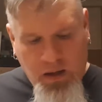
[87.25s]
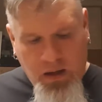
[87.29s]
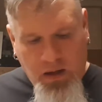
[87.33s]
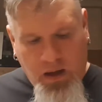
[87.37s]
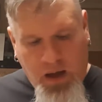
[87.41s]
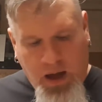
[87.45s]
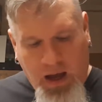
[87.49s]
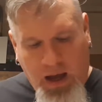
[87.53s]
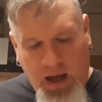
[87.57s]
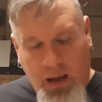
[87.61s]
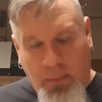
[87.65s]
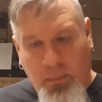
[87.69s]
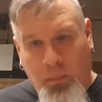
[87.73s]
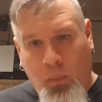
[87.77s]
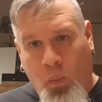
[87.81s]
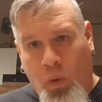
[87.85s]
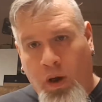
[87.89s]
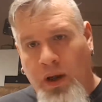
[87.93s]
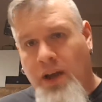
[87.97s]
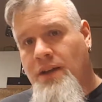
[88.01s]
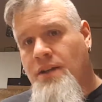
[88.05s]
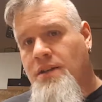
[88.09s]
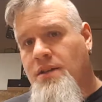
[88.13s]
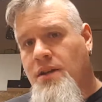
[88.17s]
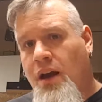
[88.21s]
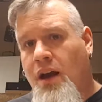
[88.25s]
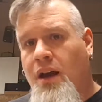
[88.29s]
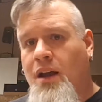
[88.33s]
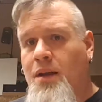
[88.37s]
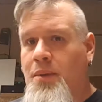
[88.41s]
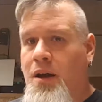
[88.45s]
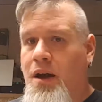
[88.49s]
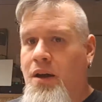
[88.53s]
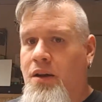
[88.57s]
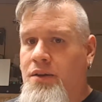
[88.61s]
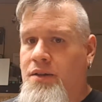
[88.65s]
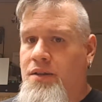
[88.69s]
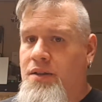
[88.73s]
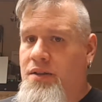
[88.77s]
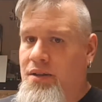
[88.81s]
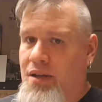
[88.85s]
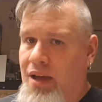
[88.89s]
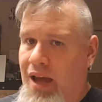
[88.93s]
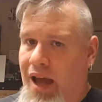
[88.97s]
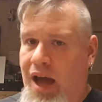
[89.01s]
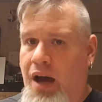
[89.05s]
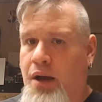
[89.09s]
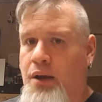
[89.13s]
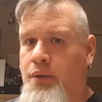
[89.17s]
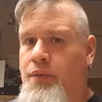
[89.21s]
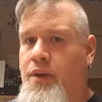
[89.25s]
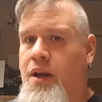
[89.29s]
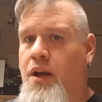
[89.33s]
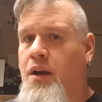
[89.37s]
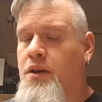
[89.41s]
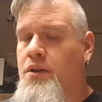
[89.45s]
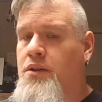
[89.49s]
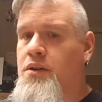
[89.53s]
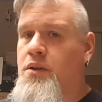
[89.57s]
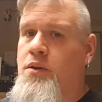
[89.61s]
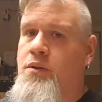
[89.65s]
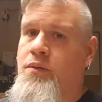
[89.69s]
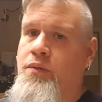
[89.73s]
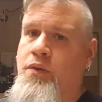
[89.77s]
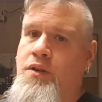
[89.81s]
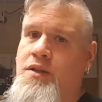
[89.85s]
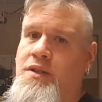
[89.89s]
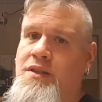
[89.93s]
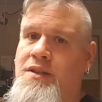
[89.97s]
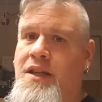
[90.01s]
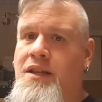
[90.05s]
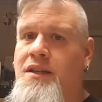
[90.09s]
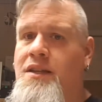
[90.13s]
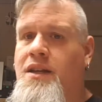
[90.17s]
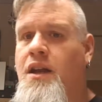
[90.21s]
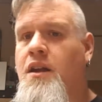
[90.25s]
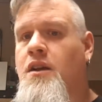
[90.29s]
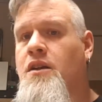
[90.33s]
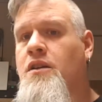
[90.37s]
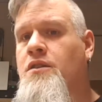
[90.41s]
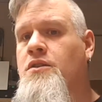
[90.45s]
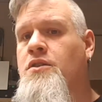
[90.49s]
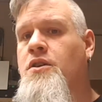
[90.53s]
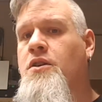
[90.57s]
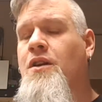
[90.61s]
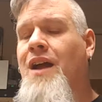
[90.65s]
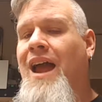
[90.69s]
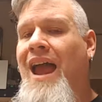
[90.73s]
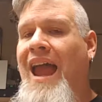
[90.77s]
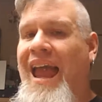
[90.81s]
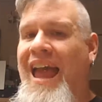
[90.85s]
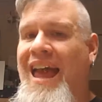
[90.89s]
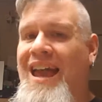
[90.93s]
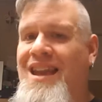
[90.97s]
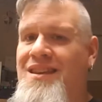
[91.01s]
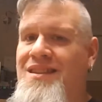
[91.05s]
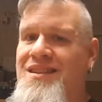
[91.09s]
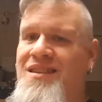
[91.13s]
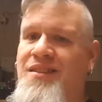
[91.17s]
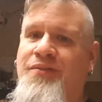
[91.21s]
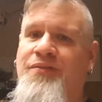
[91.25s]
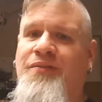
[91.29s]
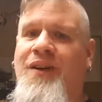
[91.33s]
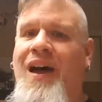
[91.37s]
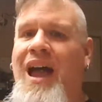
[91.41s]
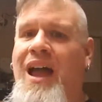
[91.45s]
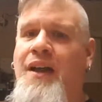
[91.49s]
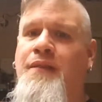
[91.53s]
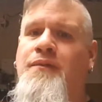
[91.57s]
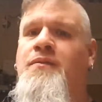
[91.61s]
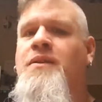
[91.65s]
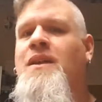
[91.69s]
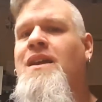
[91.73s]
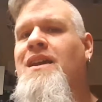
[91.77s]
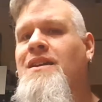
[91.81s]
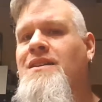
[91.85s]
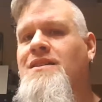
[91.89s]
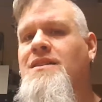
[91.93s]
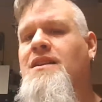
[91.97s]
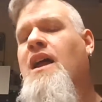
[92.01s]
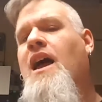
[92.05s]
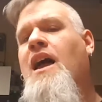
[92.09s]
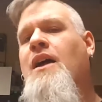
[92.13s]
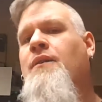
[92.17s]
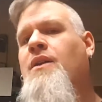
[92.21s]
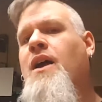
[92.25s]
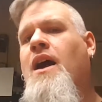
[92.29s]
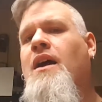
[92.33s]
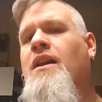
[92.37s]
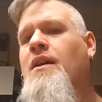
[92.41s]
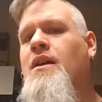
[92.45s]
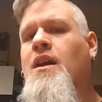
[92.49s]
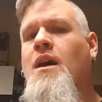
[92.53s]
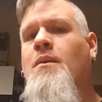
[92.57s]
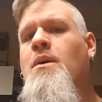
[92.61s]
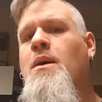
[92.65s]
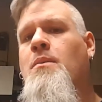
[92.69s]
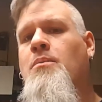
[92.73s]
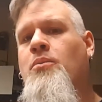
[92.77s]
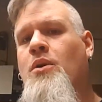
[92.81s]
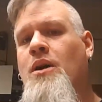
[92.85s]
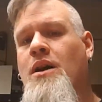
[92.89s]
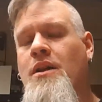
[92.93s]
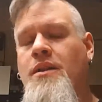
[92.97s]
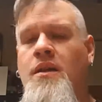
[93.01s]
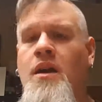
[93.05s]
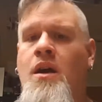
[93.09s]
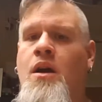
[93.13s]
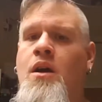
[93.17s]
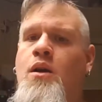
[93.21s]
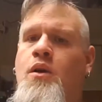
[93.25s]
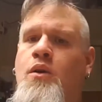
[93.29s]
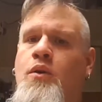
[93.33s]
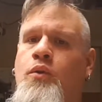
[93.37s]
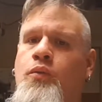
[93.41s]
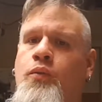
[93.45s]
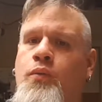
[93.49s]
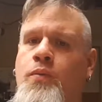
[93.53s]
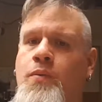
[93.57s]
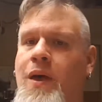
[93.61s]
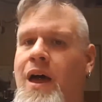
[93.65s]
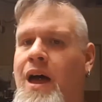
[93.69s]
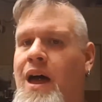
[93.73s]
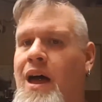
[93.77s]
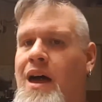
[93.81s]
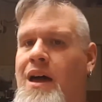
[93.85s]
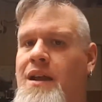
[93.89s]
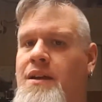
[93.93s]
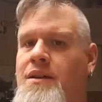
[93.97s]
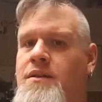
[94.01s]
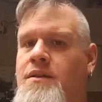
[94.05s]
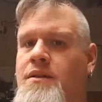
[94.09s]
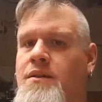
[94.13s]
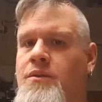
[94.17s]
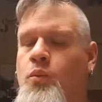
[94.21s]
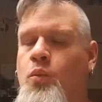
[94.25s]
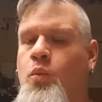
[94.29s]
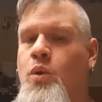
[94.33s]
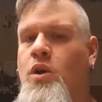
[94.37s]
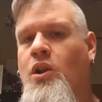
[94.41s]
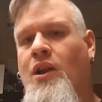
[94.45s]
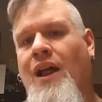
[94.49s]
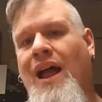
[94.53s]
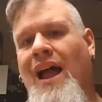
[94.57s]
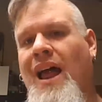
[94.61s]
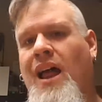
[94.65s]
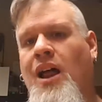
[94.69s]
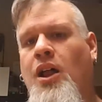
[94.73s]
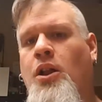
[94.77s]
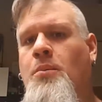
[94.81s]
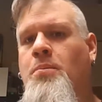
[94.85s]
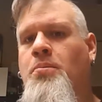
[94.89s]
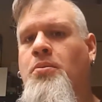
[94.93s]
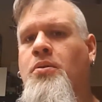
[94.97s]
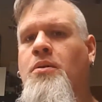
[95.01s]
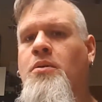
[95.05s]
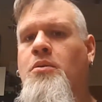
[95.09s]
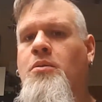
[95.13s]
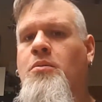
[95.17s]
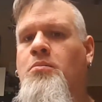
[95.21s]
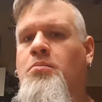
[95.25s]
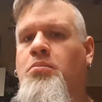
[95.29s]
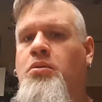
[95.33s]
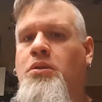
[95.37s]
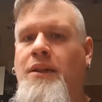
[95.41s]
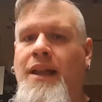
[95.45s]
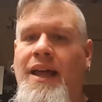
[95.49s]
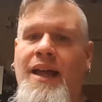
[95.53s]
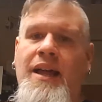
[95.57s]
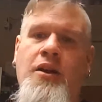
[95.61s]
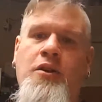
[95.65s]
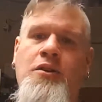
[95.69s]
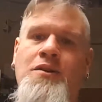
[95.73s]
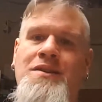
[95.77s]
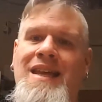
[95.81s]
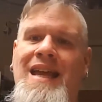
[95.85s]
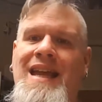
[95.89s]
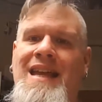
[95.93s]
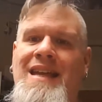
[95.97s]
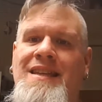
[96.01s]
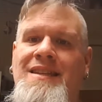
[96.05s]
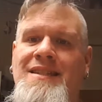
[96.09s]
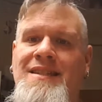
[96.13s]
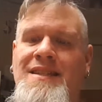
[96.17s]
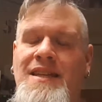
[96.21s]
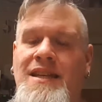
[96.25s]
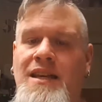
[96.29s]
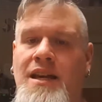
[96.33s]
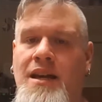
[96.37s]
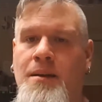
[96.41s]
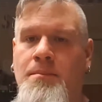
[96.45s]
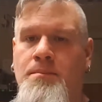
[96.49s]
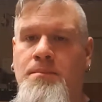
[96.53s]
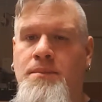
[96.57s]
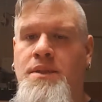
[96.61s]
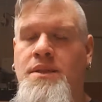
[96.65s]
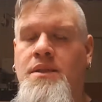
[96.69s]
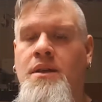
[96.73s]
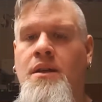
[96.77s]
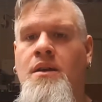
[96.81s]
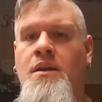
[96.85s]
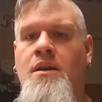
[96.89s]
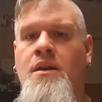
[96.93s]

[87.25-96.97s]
Wanted to talk about out of character versus in character, and the 5 things that I've kind of come up with that will help players and DMs